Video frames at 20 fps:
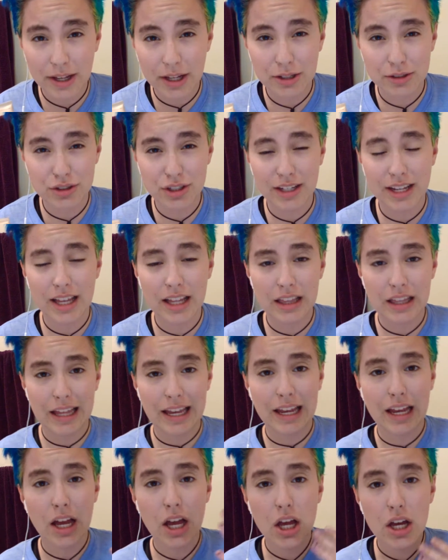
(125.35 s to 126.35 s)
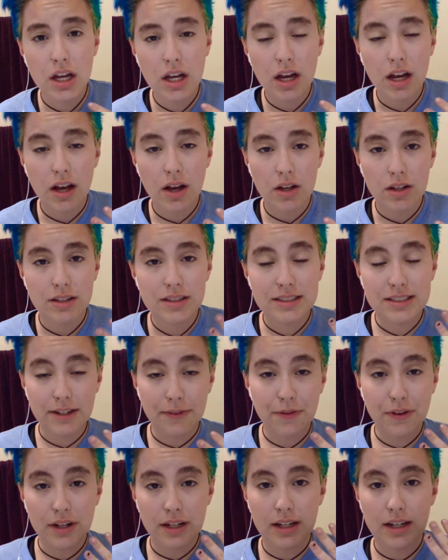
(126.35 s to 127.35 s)
I usually get like
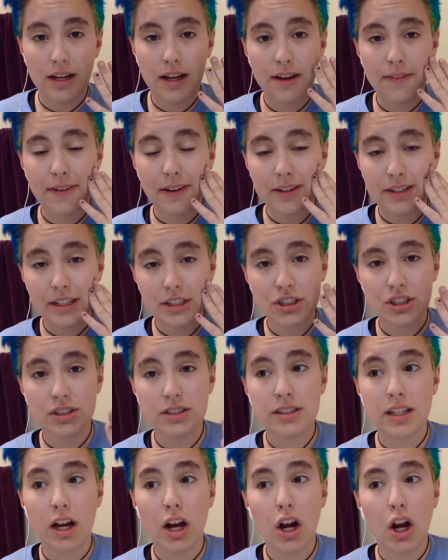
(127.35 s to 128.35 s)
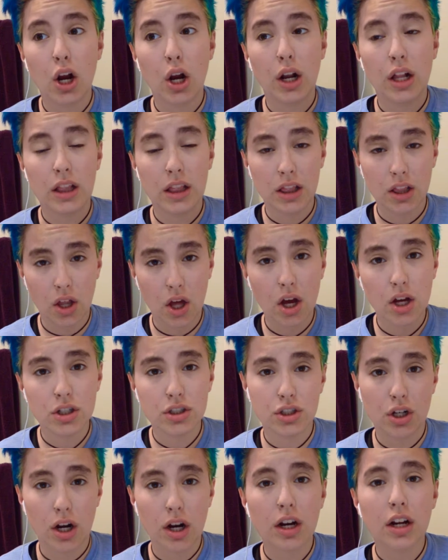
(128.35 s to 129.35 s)
different foundations that are a
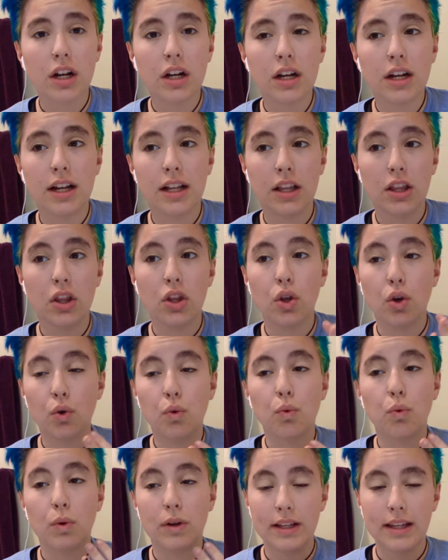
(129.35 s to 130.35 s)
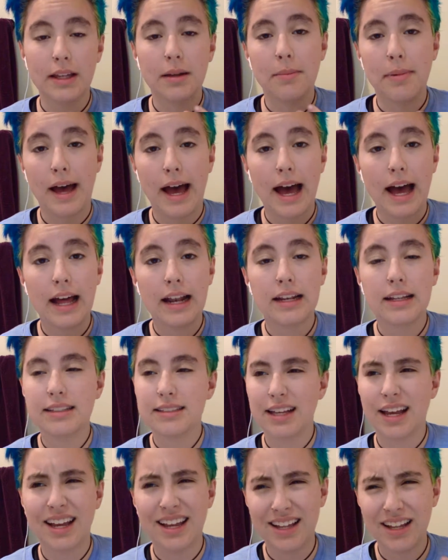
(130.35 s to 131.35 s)
lot darker and look really bad
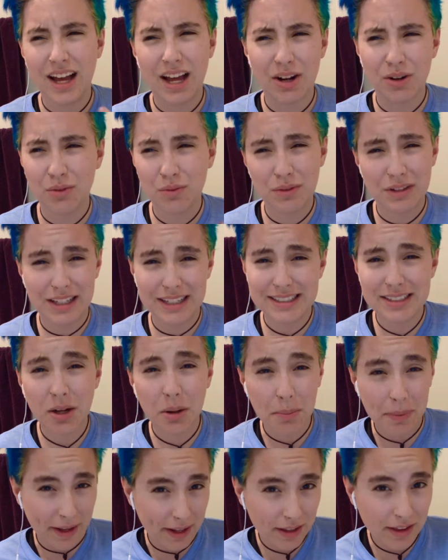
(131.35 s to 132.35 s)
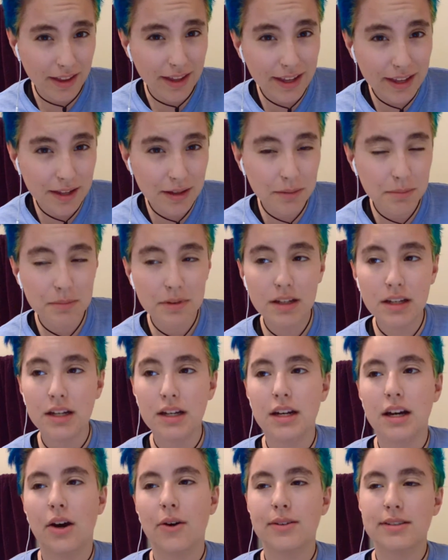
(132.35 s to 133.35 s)
because I don't realize how pale I am.
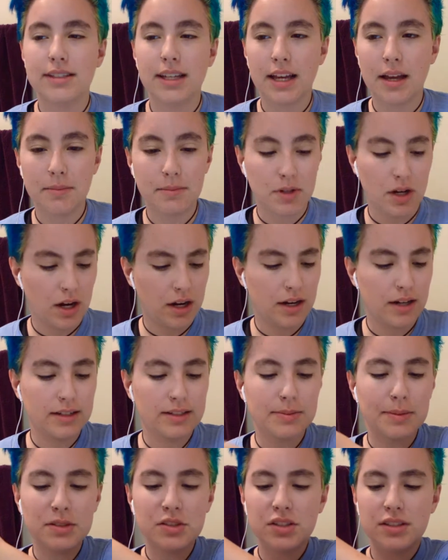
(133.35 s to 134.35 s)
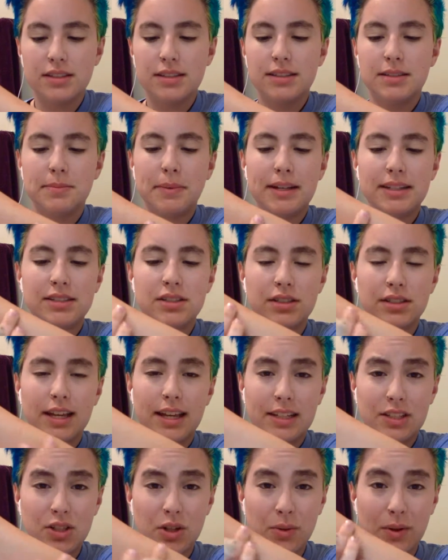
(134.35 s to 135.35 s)
I always think I'm darker, especially since my
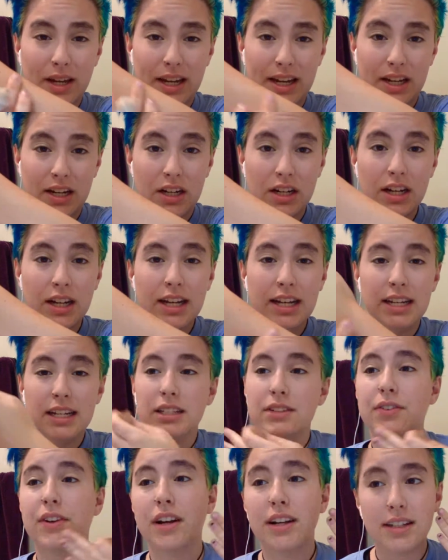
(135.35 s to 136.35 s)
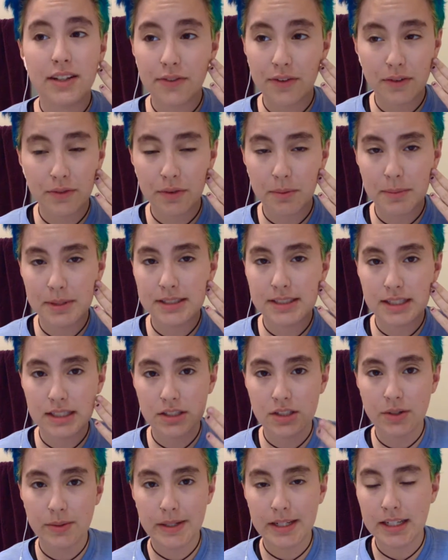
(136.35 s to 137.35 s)
skin tone here is very different from my
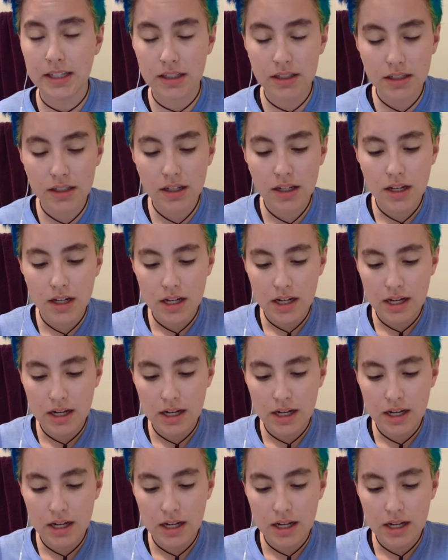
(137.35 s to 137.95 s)
skin tone here.